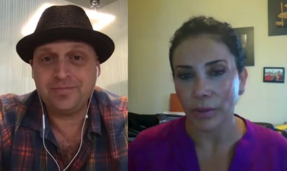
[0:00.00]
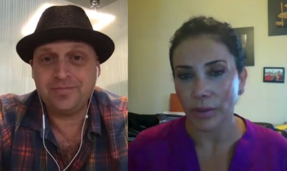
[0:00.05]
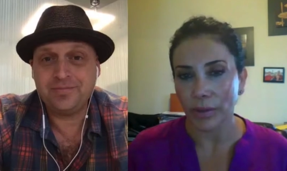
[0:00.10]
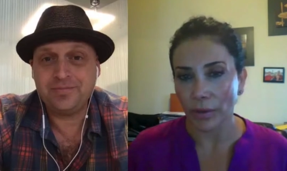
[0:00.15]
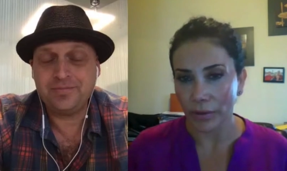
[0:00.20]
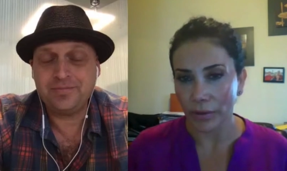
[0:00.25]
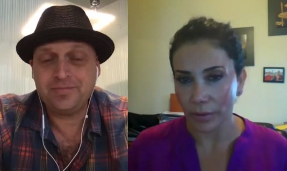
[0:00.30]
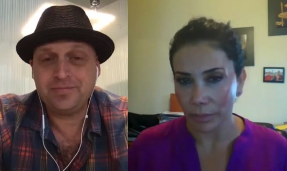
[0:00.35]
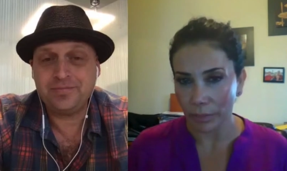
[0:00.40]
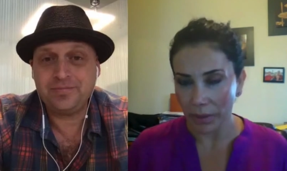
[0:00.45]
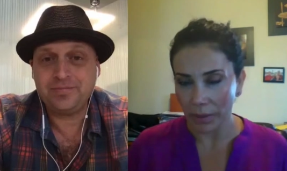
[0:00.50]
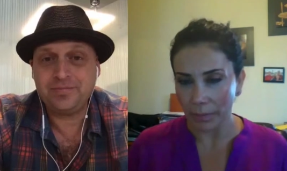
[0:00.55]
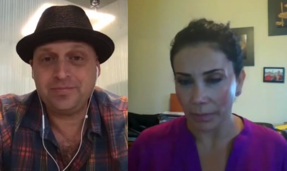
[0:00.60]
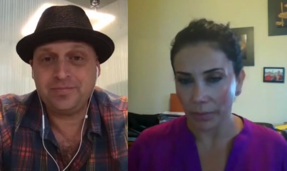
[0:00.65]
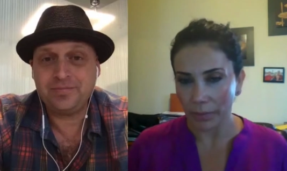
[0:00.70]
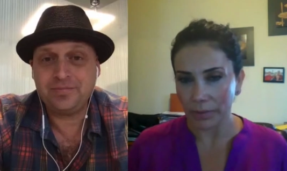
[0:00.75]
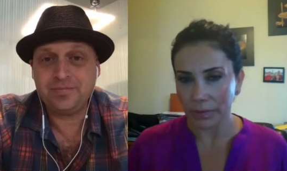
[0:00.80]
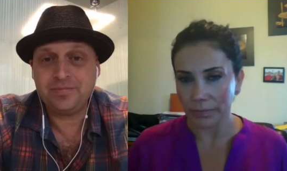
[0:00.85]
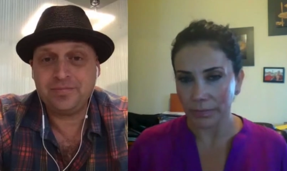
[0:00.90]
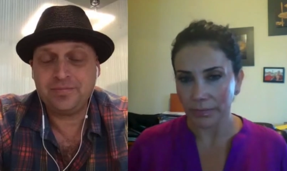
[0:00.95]
Speaker 1: with other
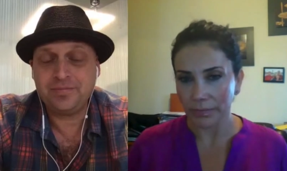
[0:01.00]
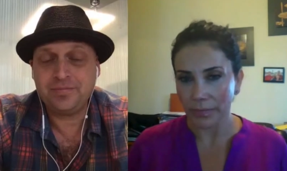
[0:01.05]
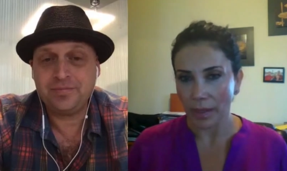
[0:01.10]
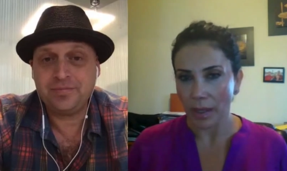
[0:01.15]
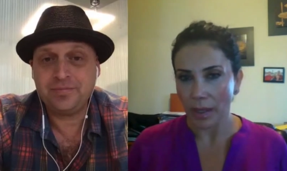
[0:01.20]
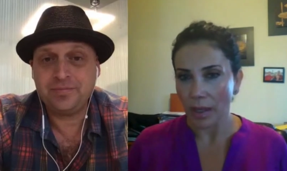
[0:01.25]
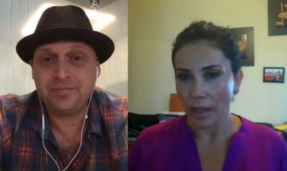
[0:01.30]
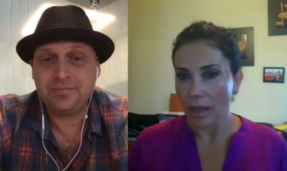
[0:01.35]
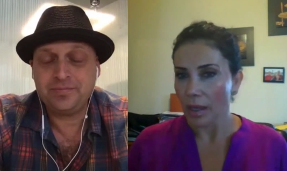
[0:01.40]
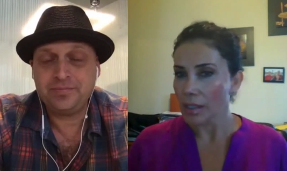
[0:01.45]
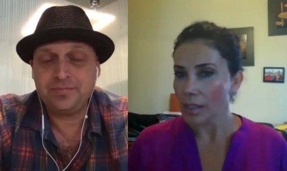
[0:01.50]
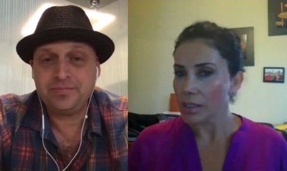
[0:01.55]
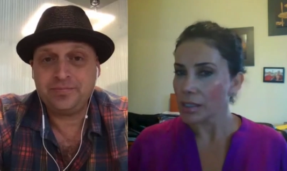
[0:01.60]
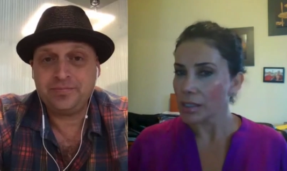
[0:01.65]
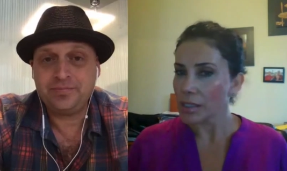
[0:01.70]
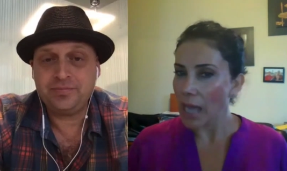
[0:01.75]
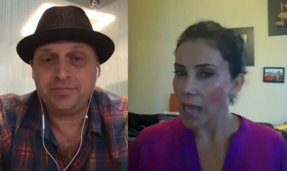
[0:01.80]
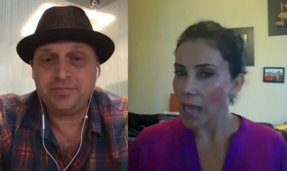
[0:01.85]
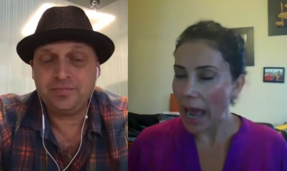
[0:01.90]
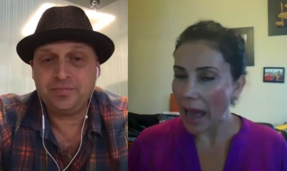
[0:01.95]
people
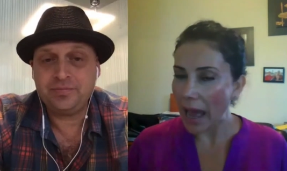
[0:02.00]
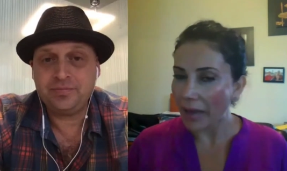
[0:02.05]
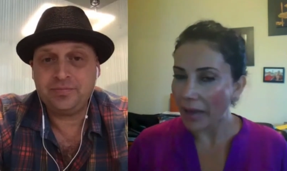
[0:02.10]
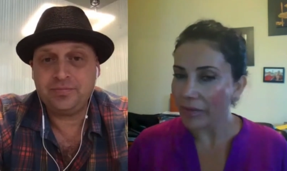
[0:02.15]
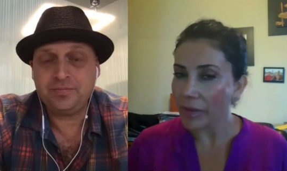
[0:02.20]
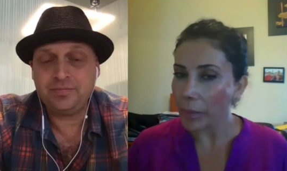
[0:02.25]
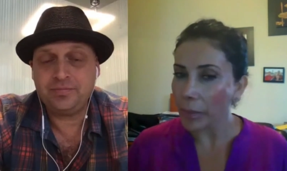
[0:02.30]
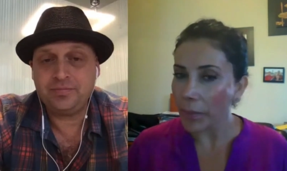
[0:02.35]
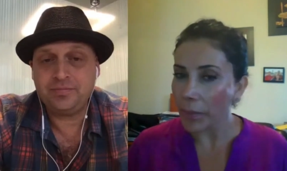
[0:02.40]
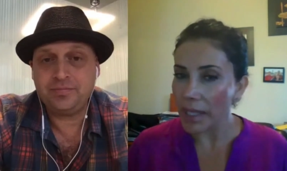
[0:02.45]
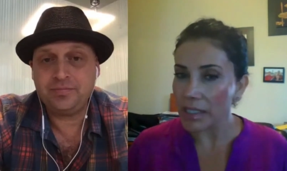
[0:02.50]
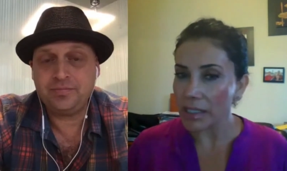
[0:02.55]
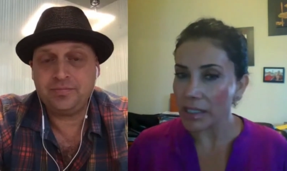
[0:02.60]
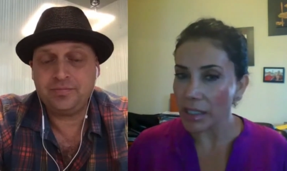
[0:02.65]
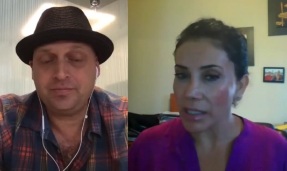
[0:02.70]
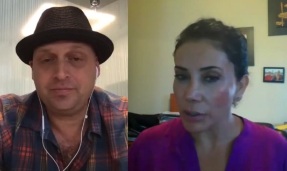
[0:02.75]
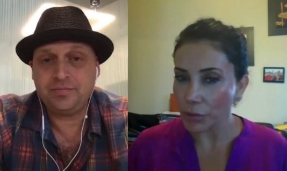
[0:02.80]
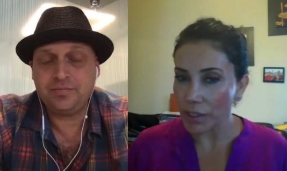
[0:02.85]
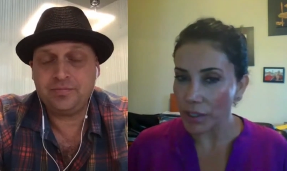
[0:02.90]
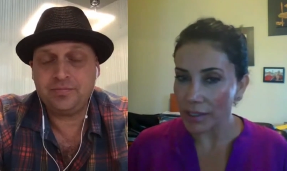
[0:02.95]
have the best
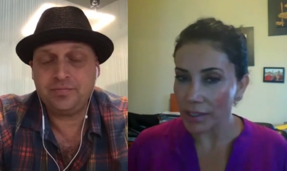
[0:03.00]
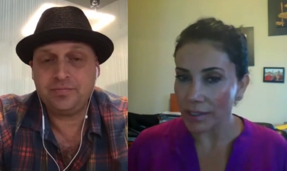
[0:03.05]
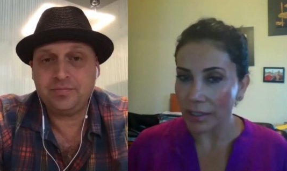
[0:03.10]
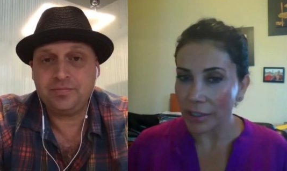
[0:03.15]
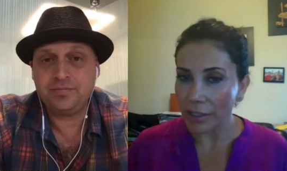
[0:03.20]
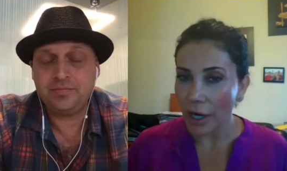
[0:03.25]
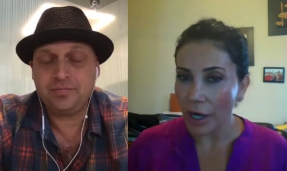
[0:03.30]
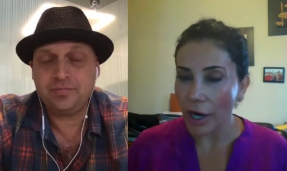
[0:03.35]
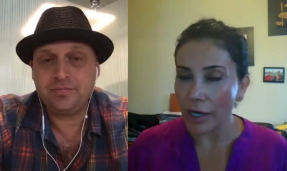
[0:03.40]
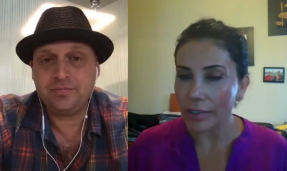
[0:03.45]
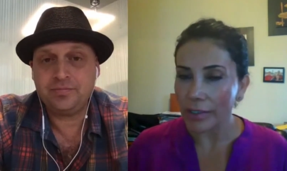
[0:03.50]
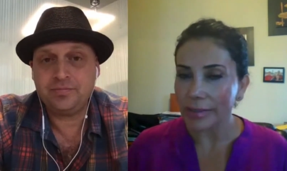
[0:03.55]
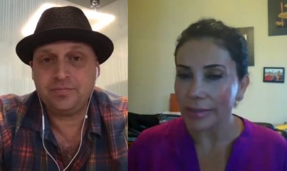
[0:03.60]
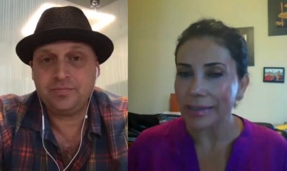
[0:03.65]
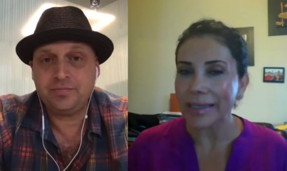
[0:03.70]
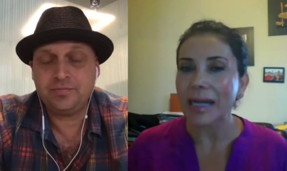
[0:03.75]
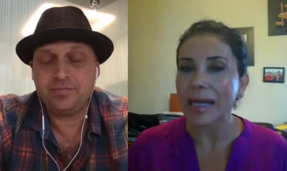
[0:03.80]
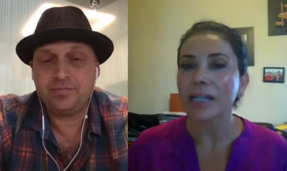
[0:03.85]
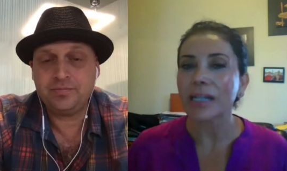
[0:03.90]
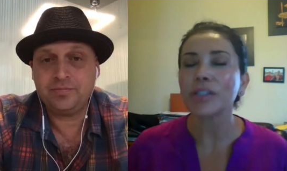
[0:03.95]
interests at heart.
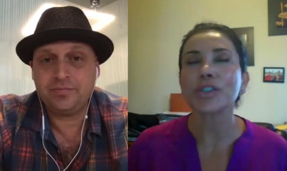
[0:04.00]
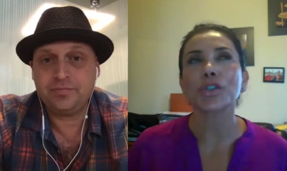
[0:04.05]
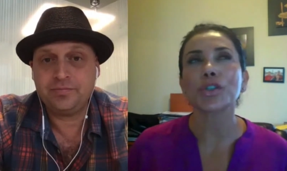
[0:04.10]
They are